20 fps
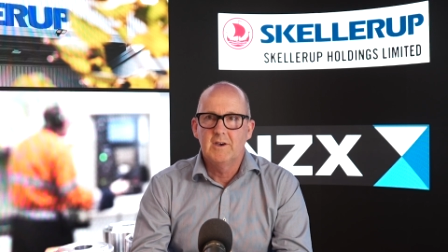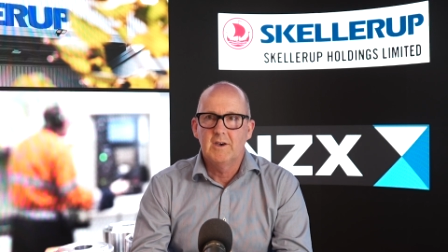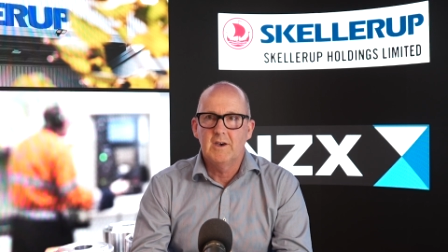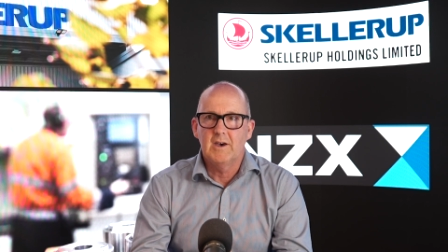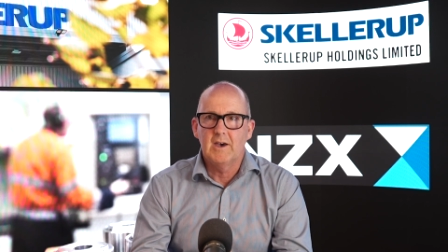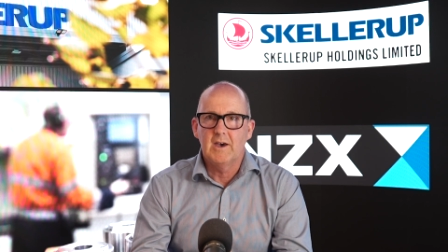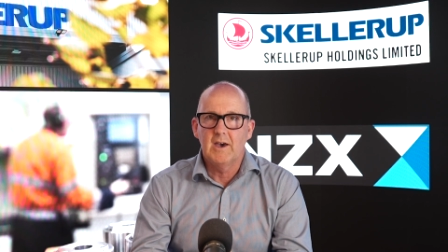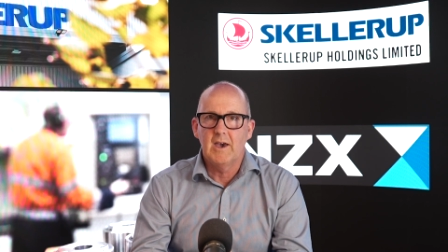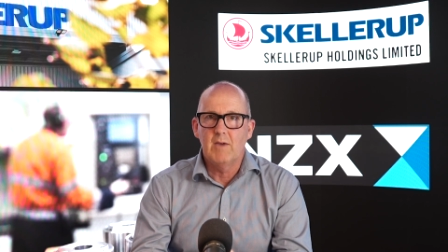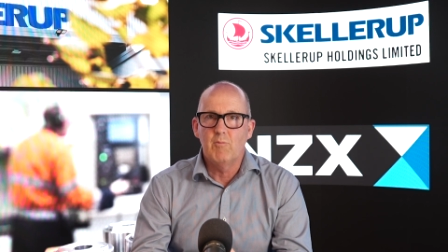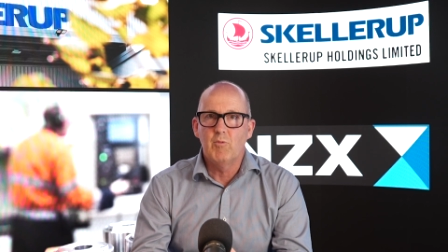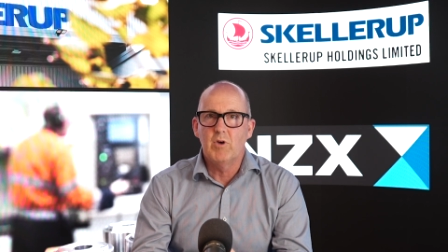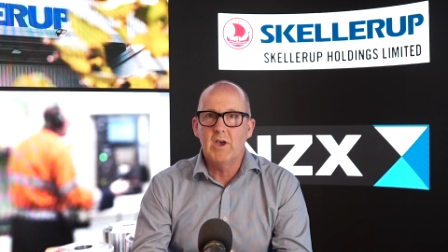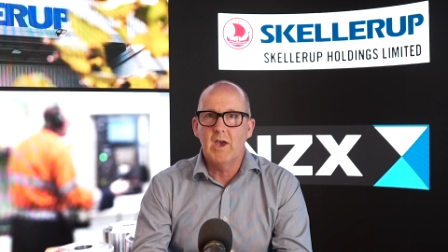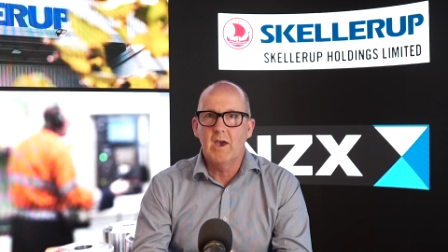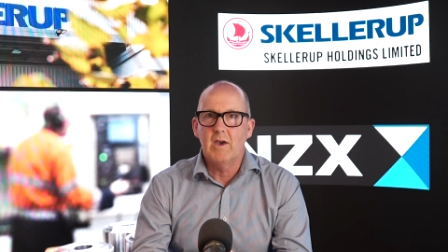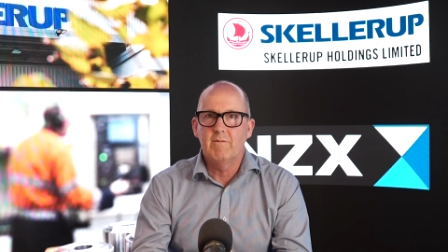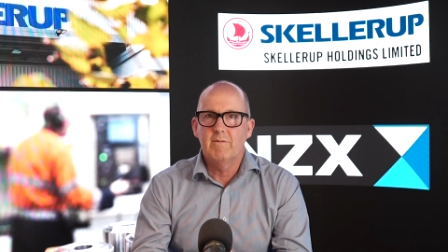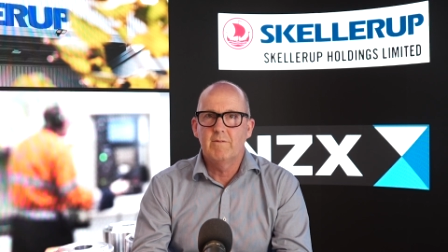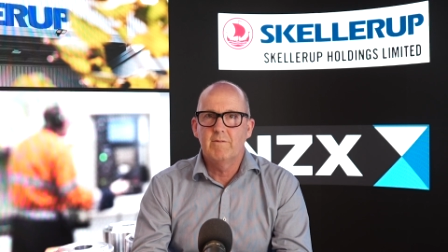and we
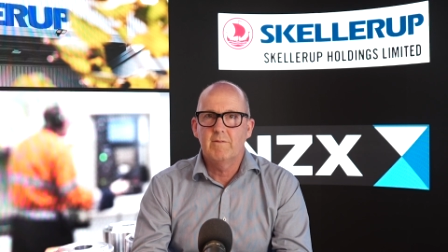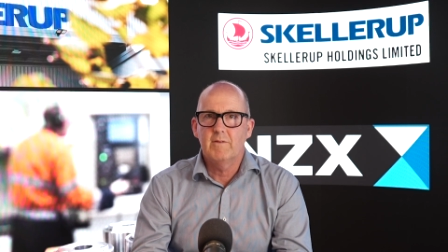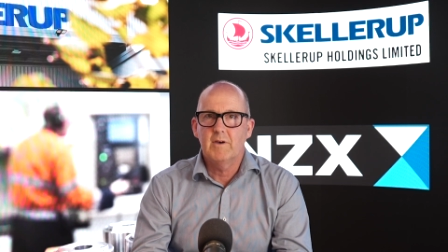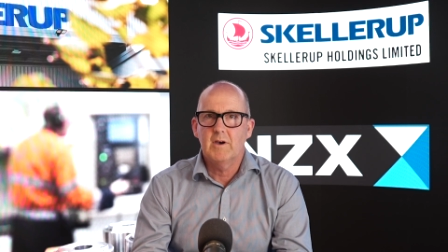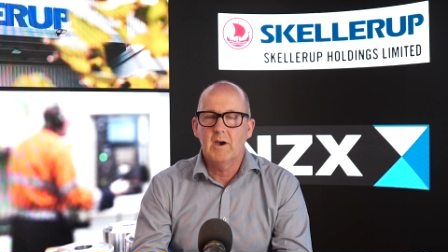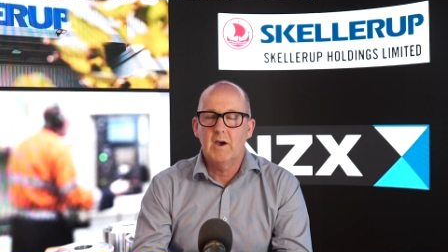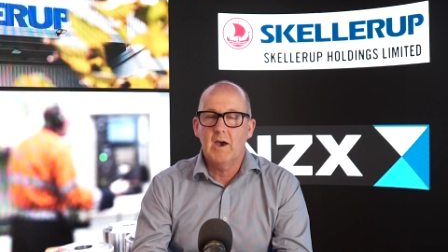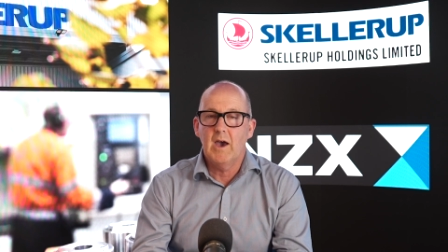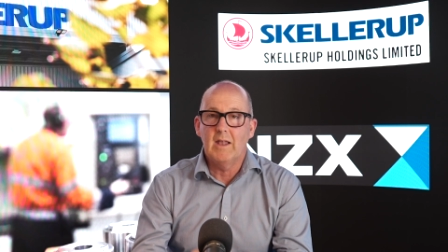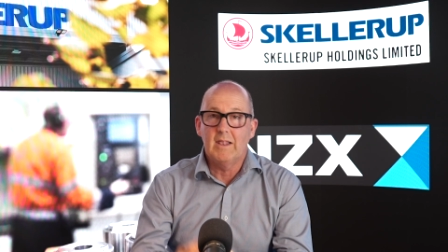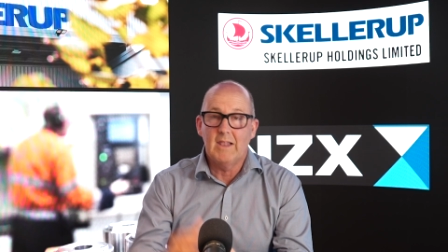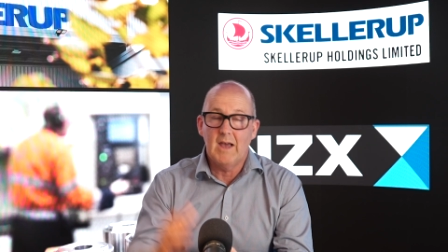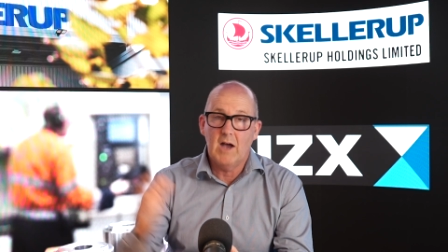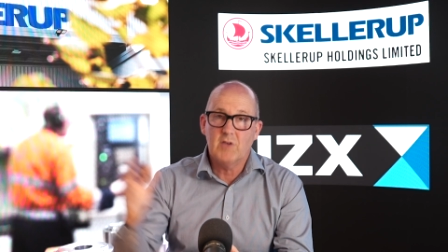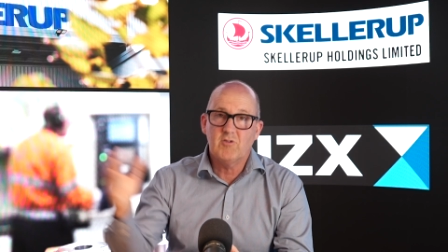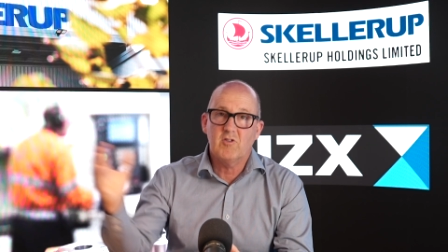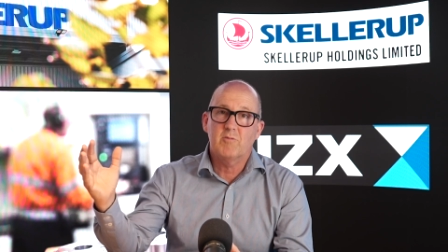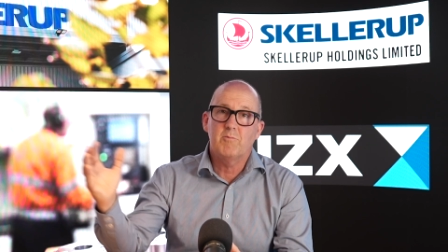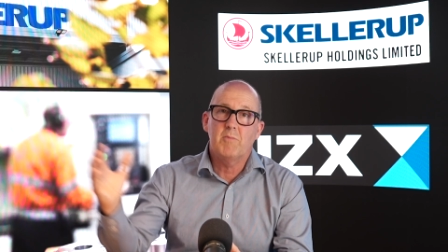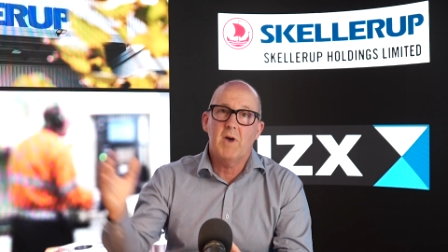have our
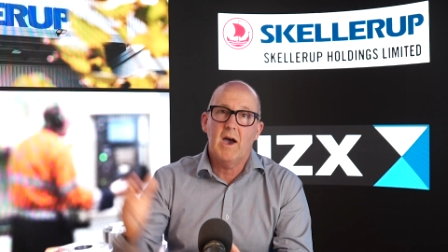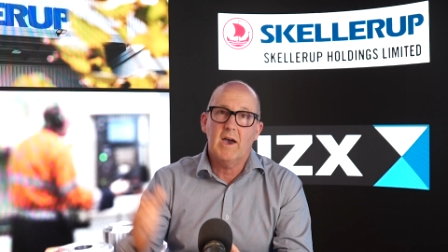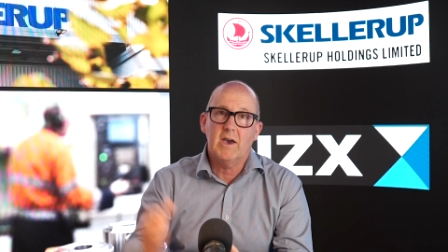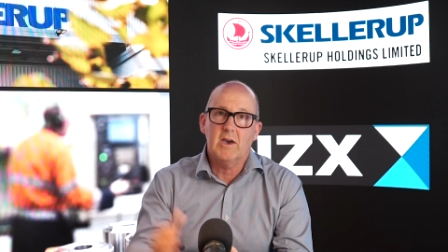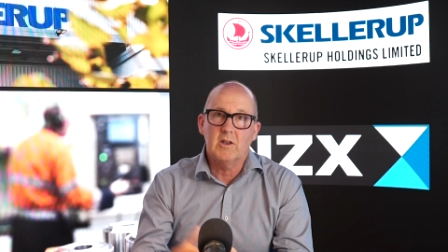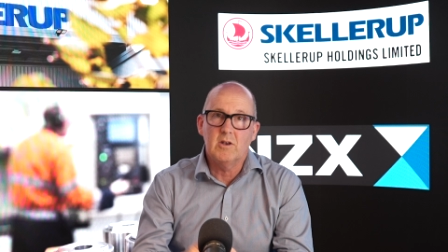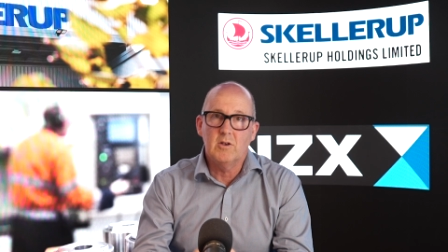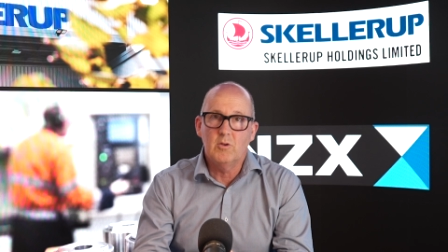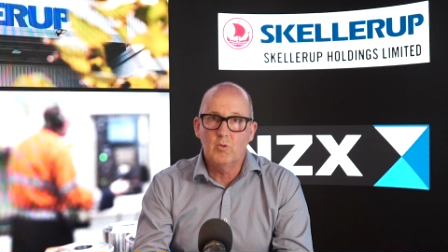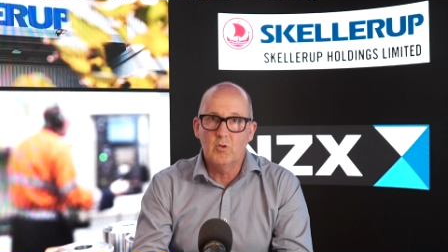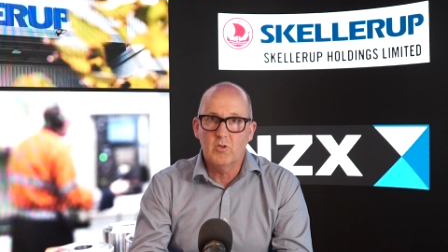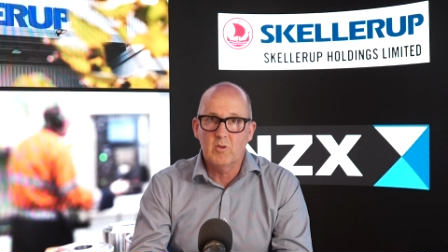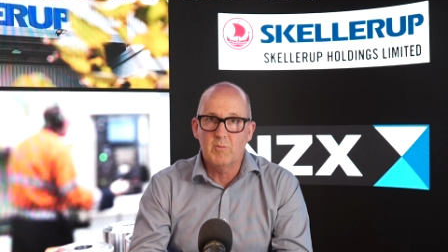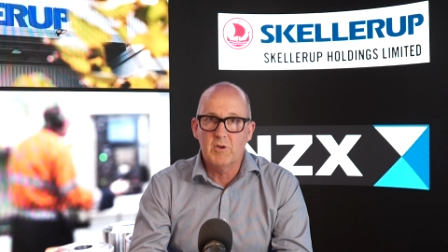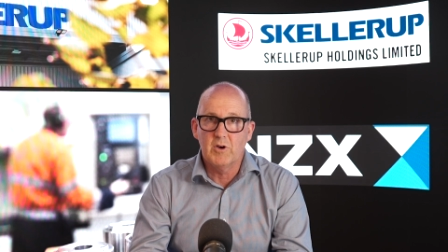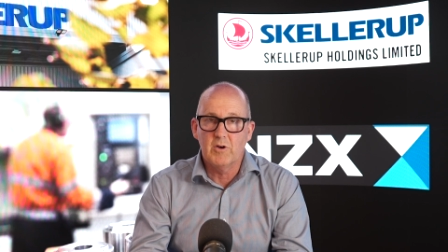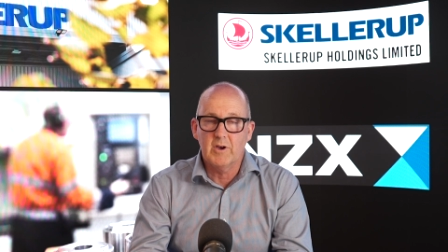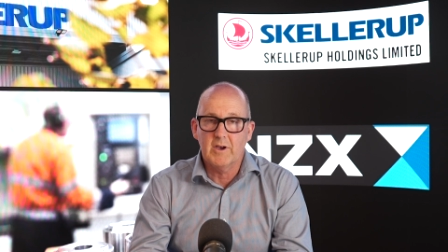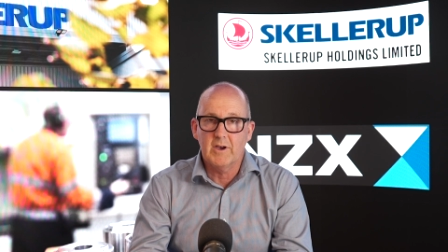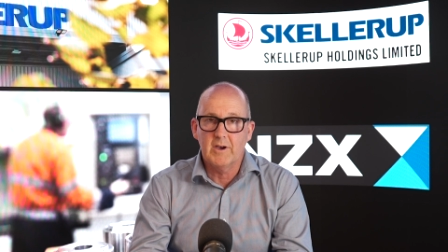largest market in North
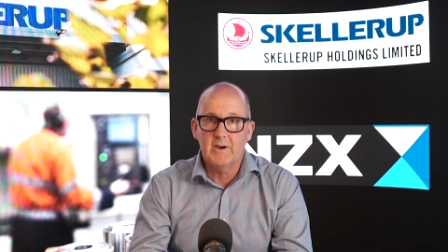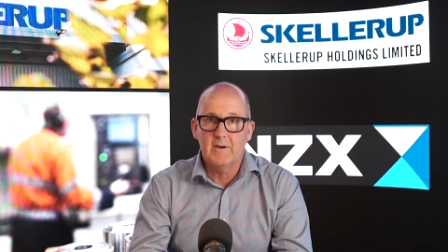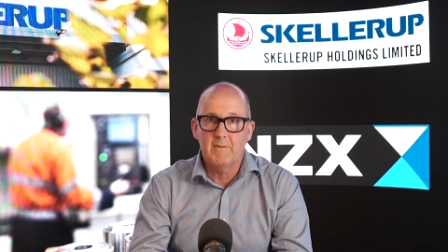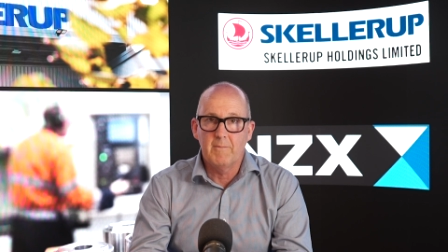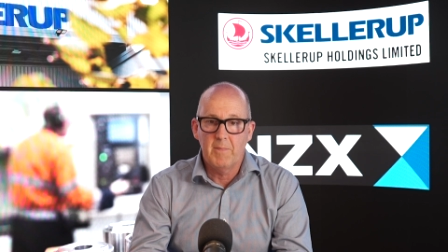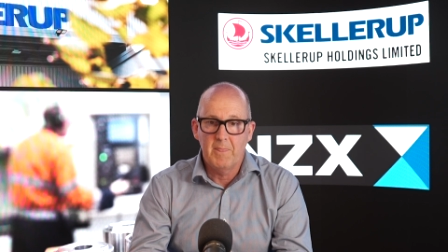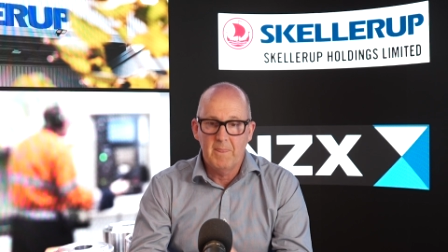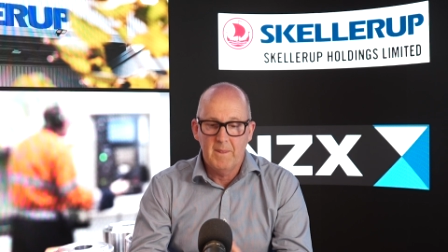America.